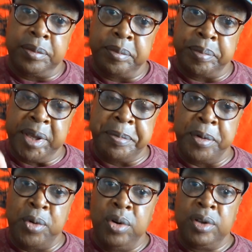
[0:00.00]

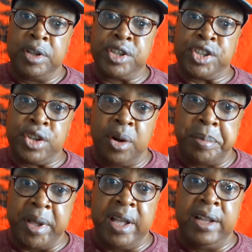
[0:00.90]
People, stop
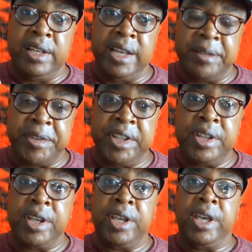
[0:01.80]
living
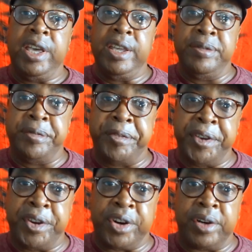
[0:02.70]
in
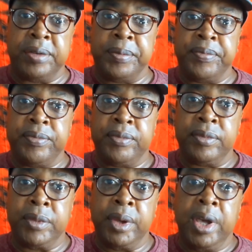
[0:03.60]
fear.
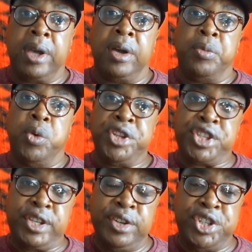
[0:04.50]
One
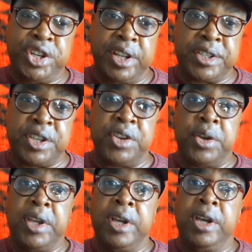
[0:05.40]
solution I'll tell you
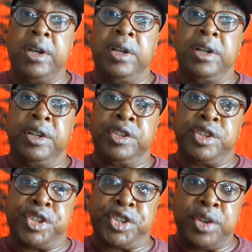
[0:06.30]
to
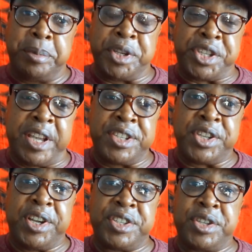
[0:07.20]
stop this
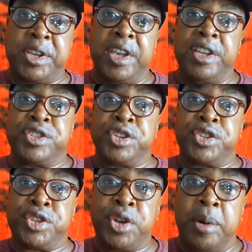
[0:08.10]
anxiety is to
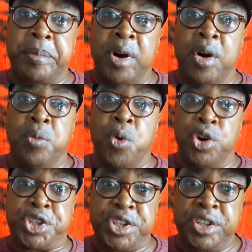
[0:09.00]
stop
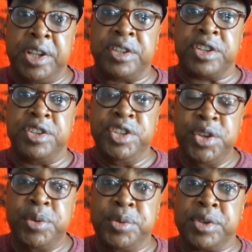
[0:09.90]
watching the
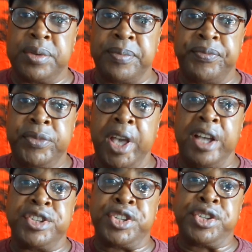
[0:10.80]
news and
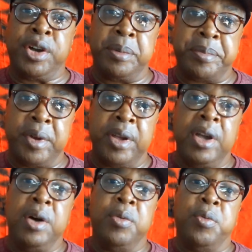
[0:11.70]
stop
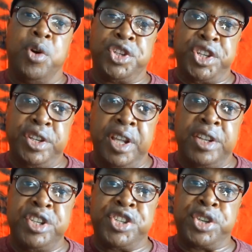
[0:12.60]
watching
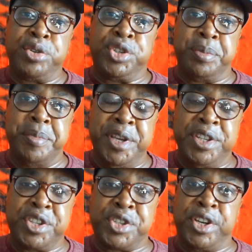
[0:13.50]
these social media
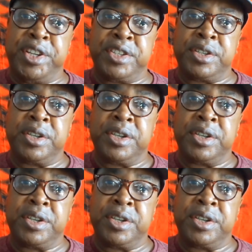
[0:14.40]
sites